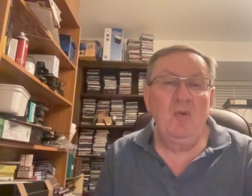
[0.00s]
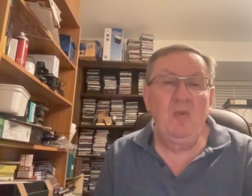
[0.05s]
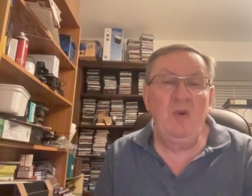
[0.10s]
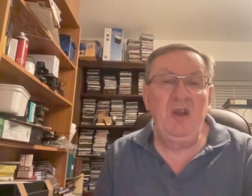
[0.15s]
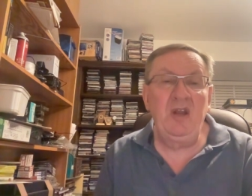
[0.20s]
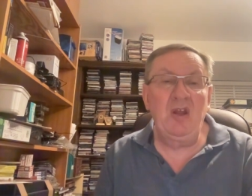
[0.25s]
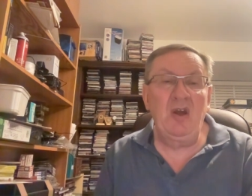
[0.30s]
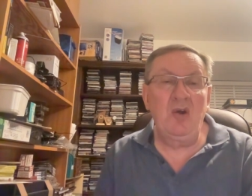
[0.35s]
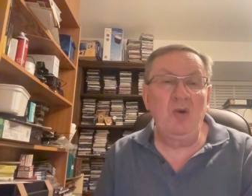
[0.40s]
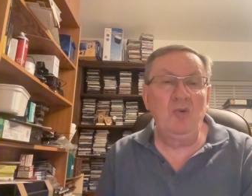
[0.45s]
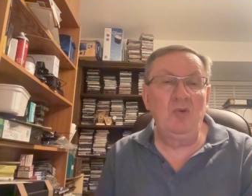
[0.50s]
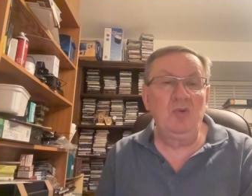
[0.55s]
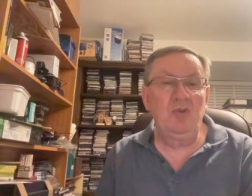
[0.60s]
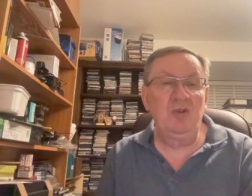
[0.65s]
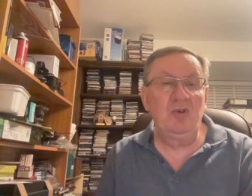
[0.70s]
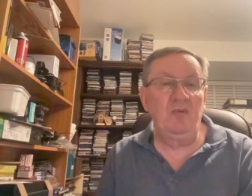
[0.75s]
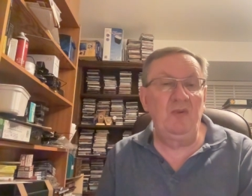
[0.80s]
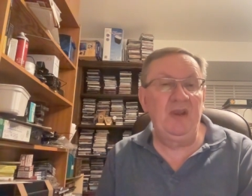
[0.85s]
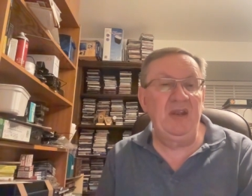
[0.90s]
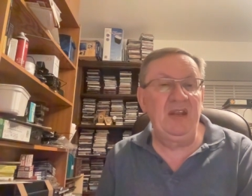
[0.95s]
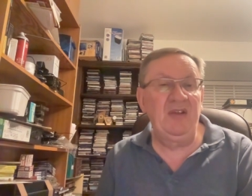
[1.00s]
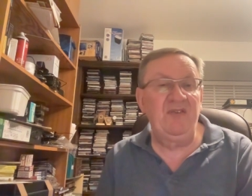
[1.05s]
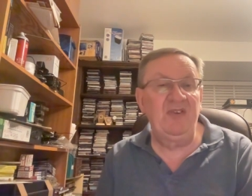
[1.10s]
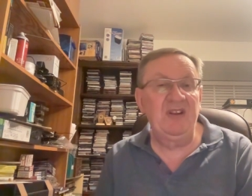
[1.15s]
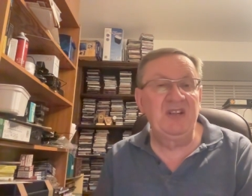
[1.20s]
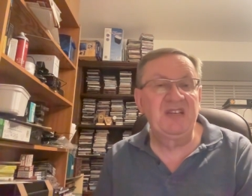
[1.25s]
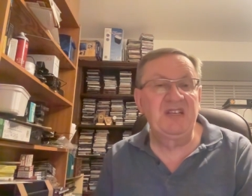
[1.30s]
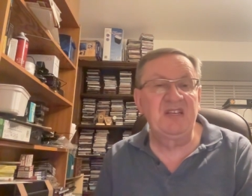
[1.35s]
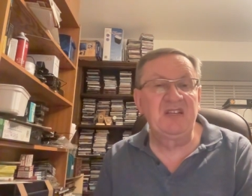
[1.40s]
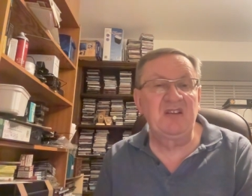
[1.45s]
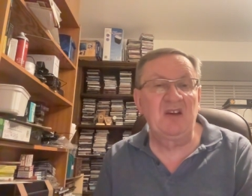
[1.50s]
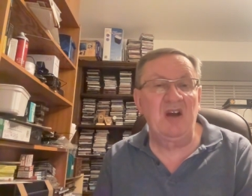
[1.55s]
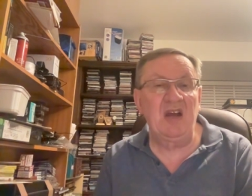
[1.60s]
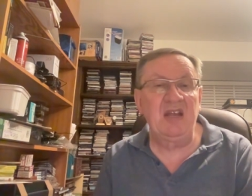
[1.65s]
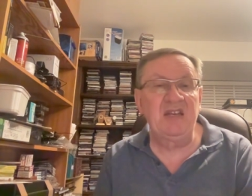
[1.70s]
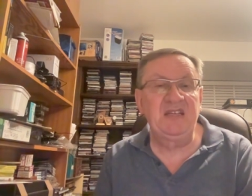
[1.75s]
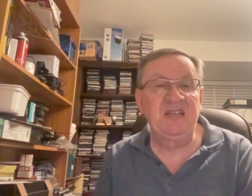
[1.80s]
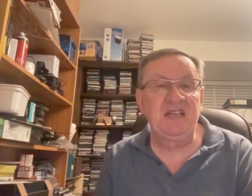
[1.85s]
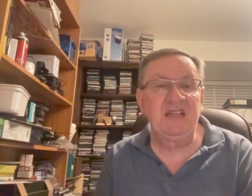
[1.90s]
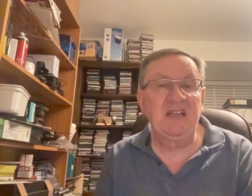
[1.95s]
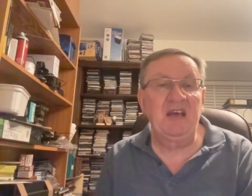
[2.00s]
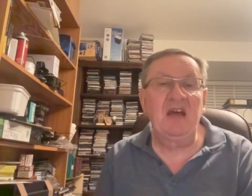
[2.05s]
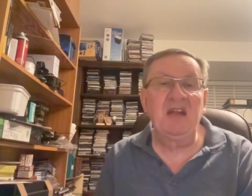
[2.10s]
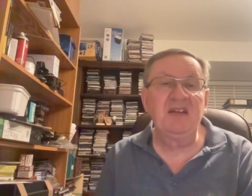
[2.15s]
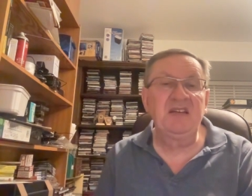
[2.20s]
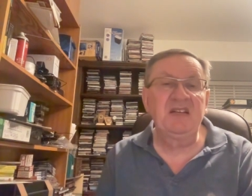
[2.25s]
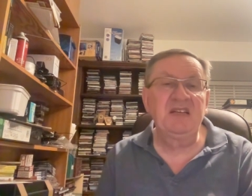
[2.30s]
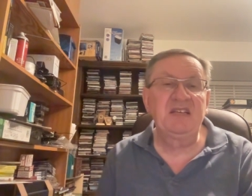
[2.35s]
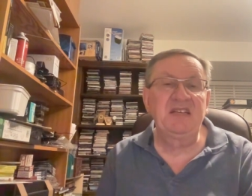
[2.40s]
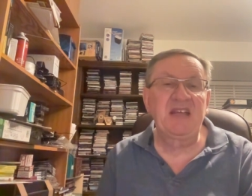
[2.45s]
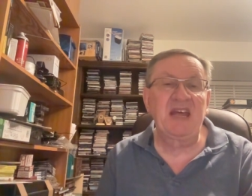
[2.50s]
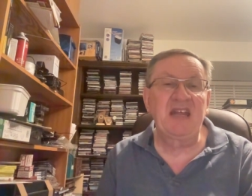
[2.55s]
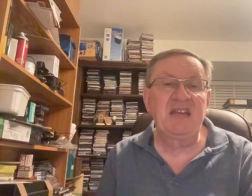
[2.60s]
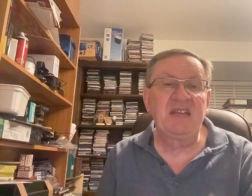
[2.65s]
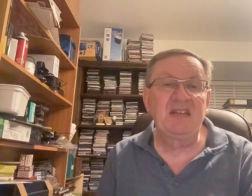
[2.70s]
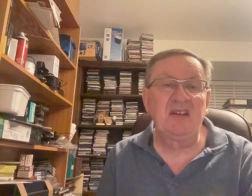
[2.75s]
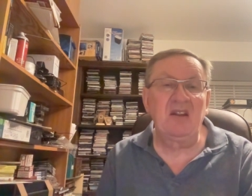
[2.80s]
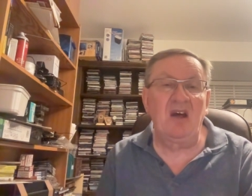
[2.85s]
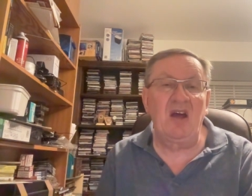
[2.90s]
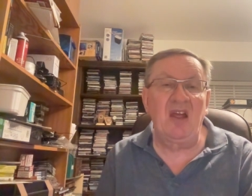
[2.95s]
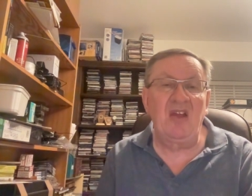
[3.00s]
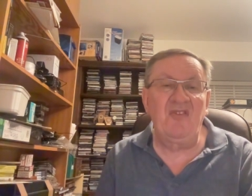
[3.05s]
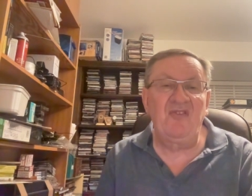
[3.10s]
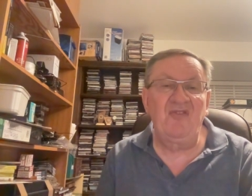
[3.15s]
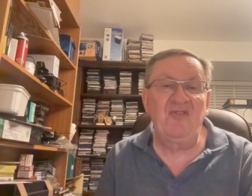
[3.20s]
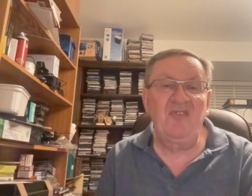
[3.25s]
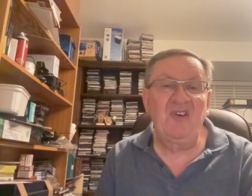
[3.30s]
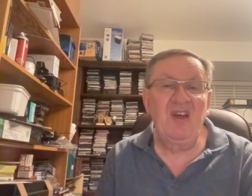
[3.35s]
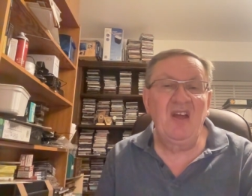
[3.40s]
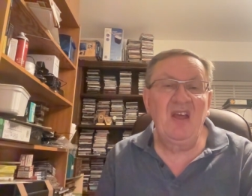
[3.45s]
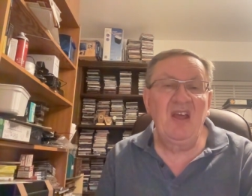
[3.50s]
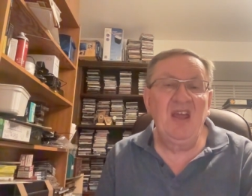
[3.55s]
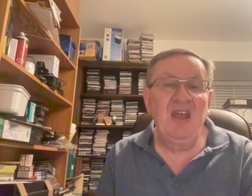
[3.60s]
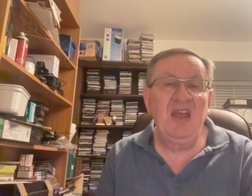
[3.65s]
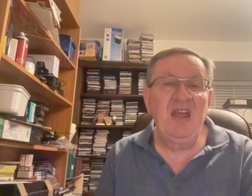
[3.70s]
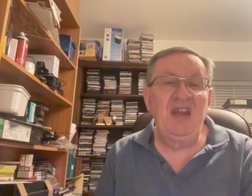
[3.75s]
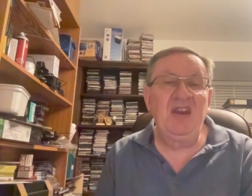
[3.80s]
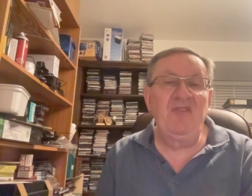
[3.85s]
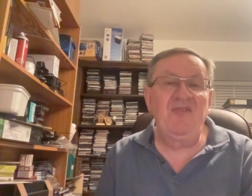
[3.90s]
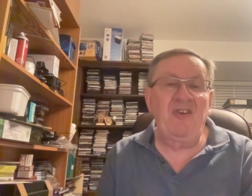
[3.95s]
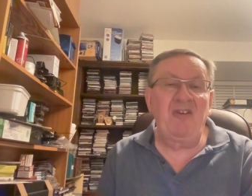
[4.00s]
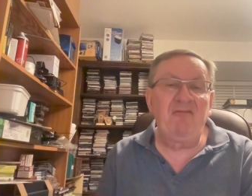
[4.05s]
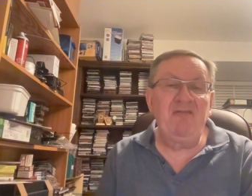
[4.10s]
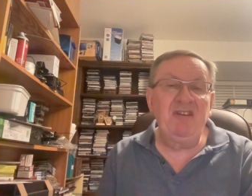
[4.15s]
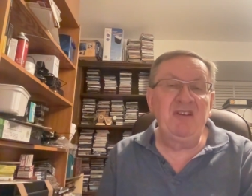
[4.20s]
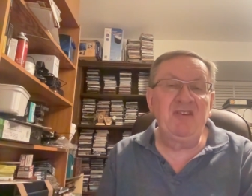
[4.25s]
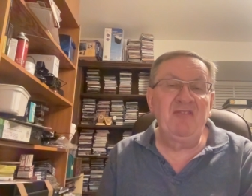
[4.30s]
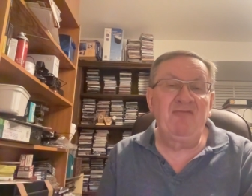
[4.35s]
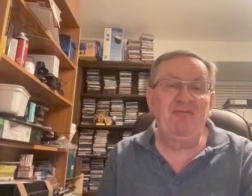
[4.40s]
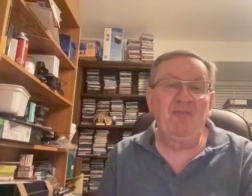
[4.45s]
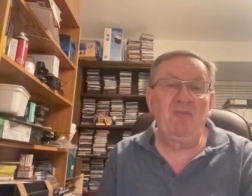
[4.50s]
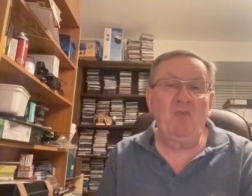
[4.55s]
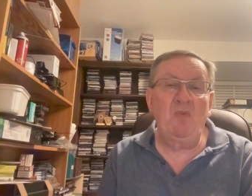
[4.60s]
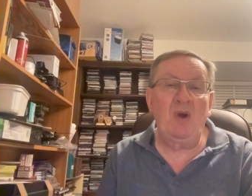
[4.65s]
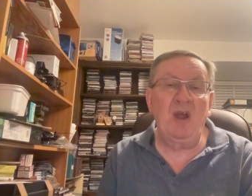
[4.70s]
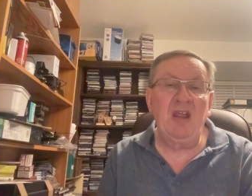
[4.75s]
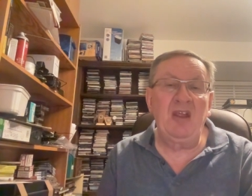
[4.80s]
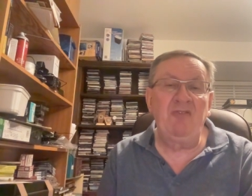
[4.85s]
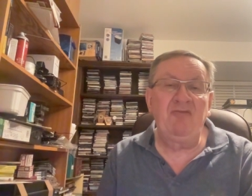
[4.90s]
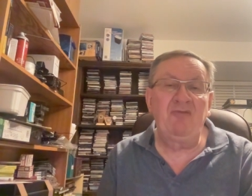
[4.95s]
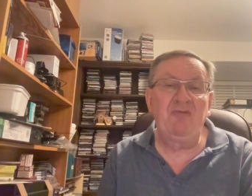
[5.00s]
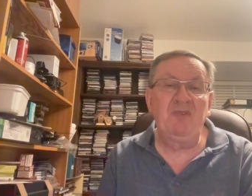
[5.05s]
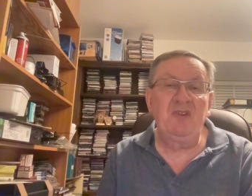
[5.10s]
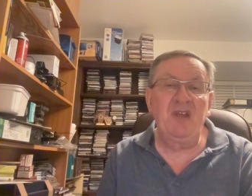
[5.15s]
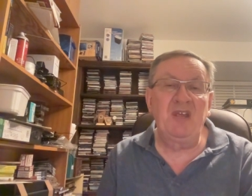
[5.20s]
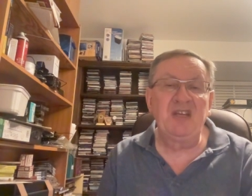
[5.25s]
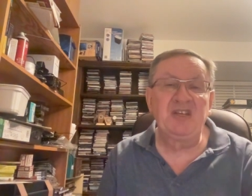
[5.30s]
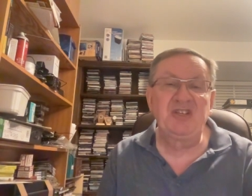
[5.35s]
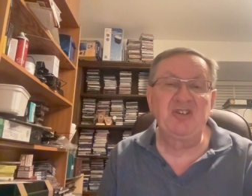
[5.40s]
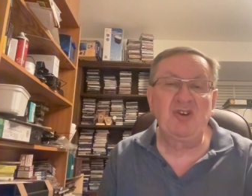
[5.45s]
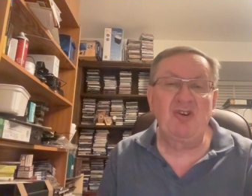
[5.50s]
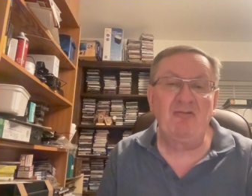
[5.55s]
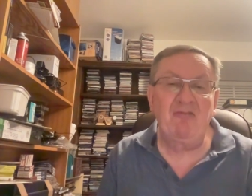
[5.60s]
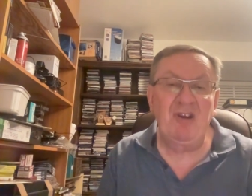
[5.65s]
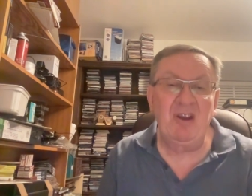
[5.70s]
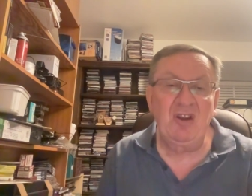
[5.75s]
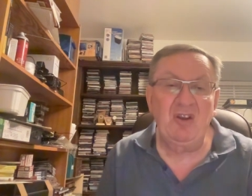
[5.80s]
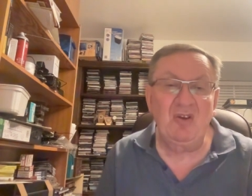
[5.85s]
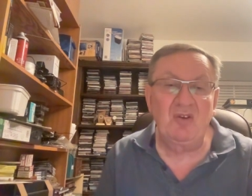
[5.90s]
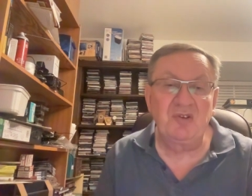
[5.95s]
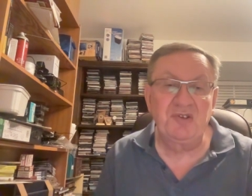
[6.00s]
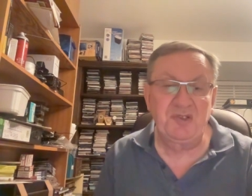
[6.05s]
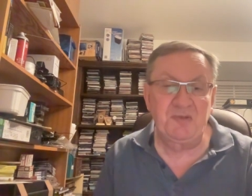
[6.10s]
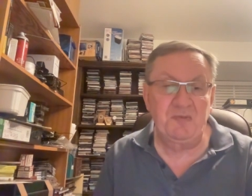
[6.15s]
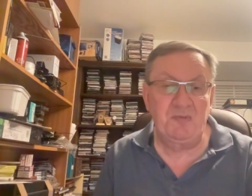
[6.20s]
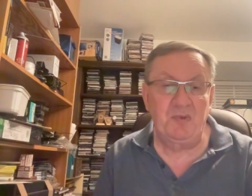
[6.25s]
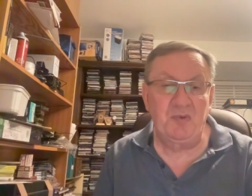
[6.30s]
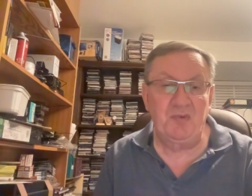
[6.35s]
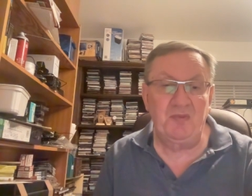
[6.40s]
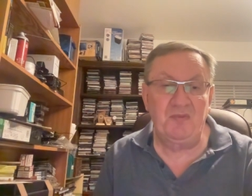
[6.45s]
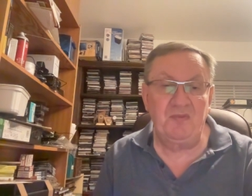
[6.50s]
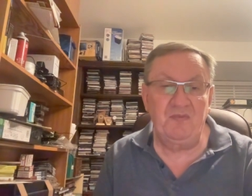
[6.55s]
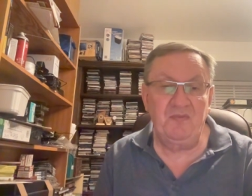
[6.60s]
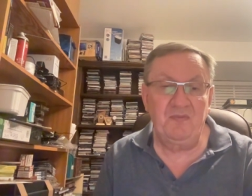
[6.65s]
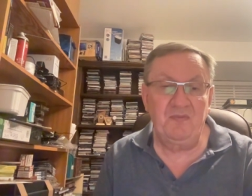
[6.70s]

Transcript: We know that we live in a society that understands life in a very different way from the historic gospel.